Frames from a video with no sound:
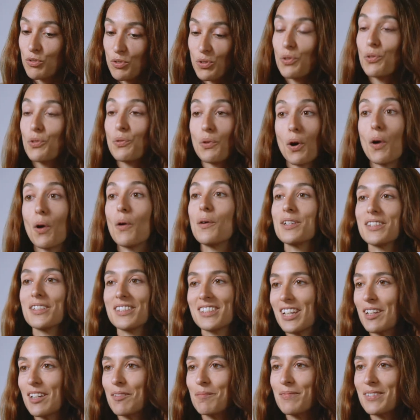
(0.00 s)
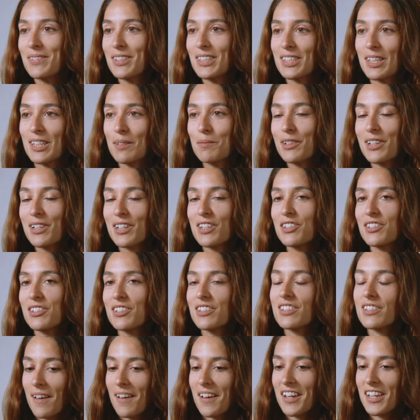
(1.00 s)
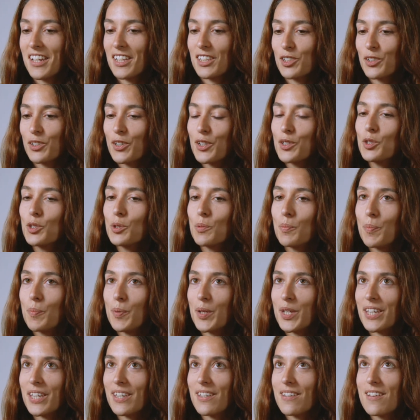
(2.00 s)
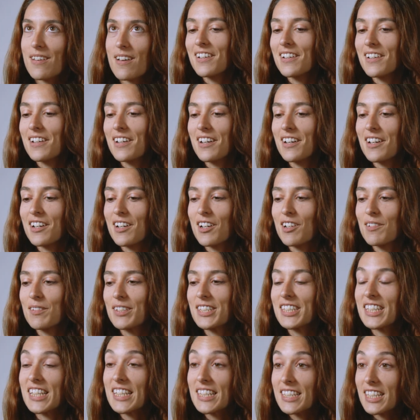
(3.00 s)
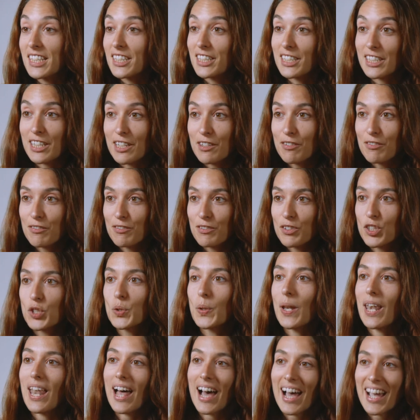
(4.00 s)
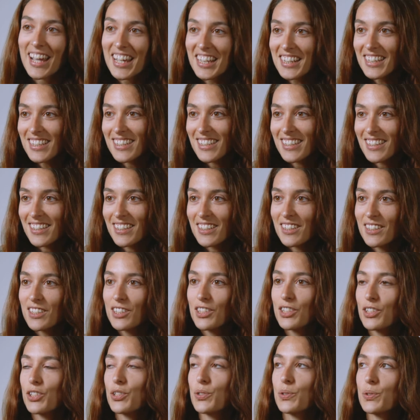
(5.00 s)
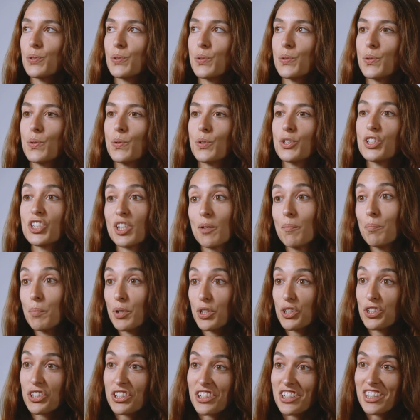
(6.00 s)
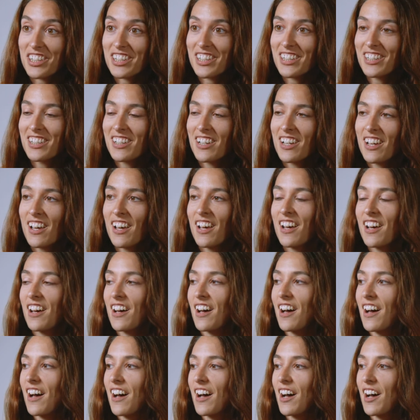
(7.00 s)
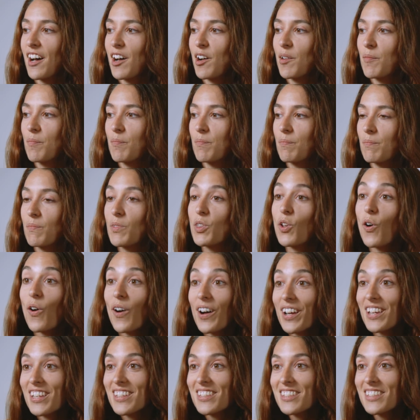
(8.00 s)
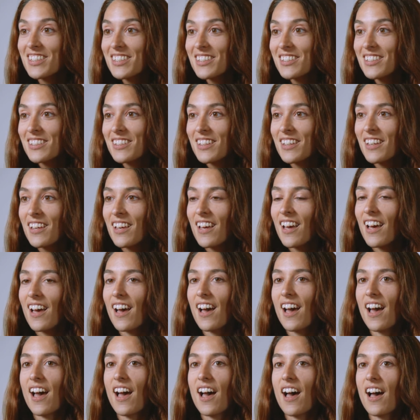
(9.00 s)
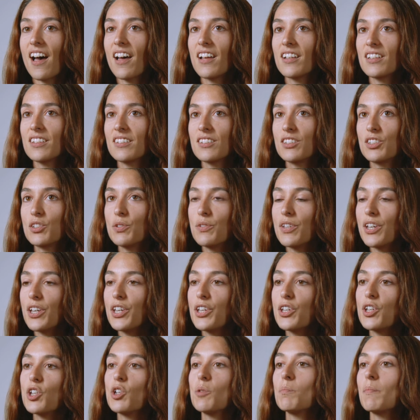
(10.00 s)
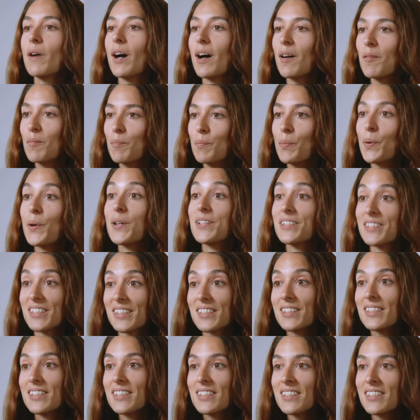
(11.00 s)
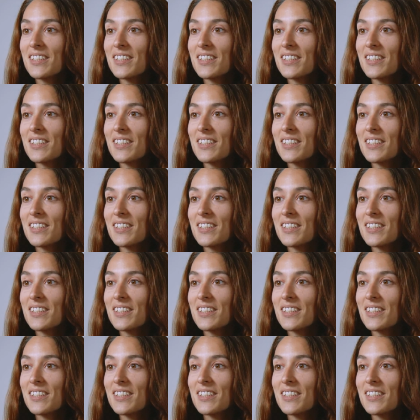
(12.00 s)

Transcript: to grow in some occasions. It's going to be sensitive to light, to temperature, noise, and to the human presence.